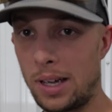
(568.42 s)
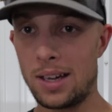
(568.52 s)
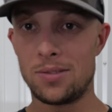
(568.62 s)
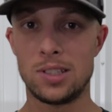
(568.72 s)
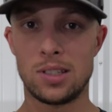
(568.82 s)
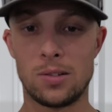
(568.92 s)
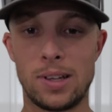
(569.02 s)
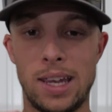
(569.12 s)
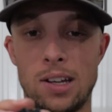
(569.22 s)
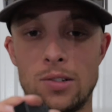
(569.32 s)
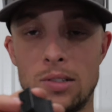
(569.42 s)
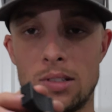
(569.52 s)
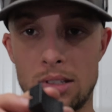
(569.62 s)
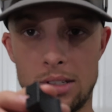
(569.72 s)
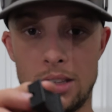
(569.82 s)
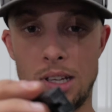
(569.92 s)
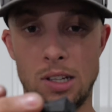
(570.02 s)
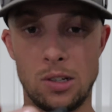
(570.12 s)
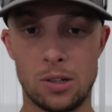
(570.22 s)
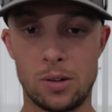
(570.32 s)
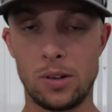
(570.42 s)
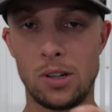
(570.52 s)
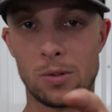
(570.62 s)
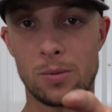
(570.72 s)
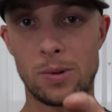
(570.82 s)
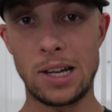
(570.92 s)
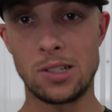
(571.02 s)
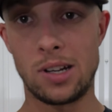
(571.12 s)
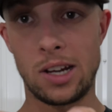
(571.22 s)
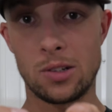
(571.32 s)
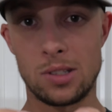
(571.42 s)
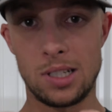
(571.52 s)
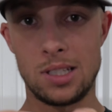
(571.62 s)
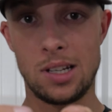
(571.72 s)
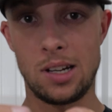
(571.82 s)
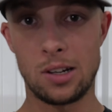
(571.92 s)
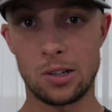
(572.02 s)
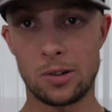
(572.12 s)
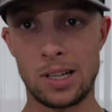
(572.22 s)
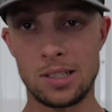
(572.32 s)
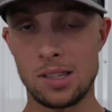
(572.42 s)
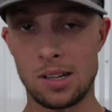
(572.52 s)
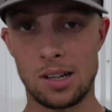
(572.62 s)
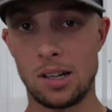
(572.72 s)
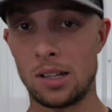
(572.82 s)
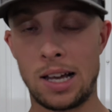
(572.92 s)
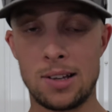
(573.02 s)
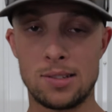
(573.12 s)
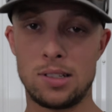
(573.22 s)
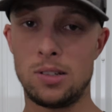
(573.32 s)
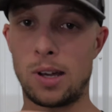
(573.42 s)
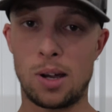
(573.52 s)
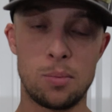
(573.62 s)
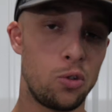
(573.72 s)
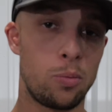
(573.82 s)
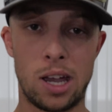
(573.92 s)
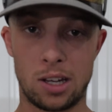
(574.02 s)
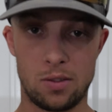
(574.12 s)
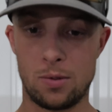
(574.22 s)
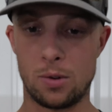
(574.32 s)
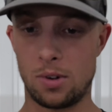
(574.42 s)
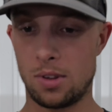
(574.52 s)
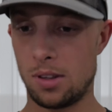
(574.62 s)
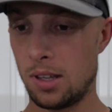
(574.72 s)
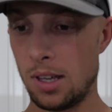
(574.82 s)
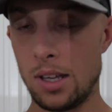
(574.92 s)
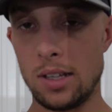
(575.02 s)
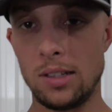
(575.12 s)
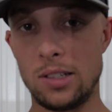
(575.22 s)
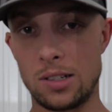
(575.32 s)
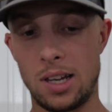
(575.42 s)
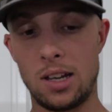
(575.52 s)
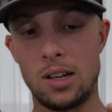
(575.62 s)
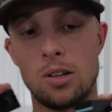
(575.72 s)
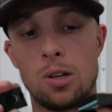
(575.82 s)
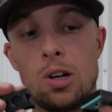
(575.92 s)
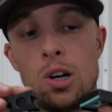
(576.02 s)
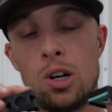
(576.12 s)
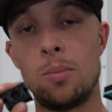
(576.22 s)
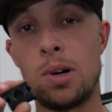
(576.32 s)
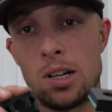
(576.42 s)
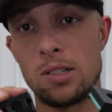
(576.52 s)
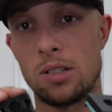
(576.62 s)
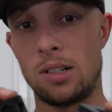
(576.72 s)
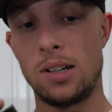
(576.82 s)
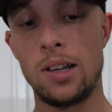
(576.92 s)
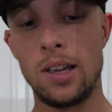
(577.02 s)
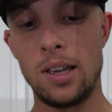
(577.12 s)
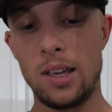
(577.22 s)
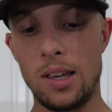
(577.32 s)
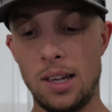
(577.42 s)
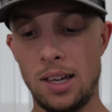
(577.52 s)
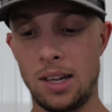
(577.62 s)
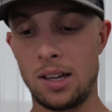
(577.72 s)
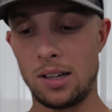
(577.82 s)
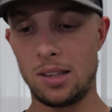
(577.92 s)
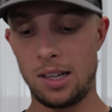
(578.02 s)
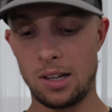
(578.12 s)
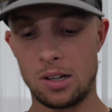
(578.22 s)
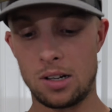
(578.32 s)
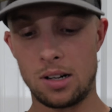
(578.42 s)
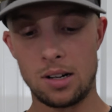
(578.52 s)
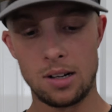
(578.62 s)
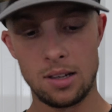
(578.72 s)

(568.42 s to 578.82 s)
have these little handles that your ratchet handle sits in, and it caresses, and it allows it to not move back and forth. These again are all modular, and they are